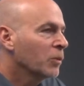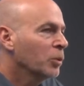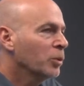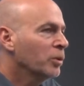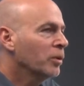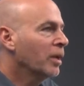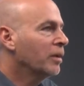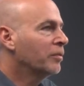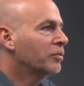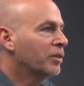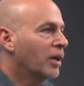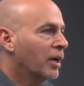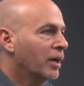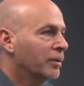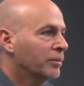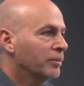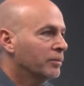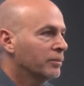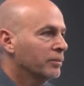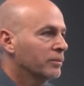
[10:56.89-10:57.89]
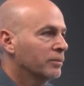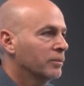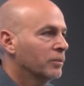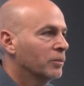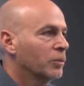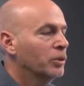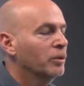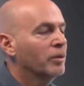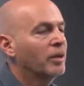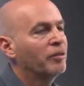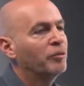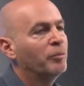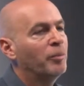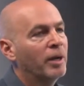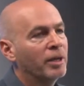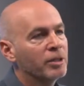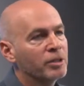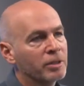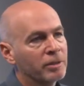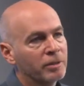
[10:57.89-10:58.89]
we don't have time, we don't have
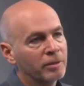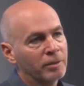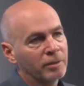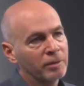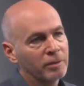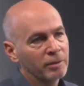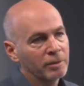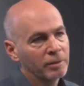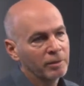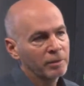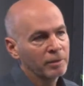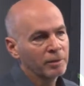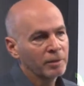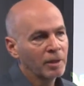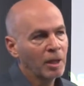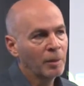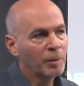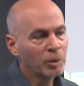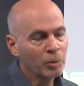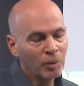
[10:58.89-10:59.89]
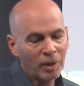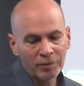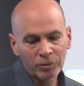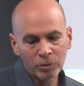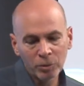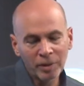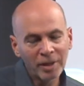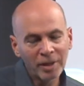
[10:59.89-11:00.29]
budget. I mean, we have to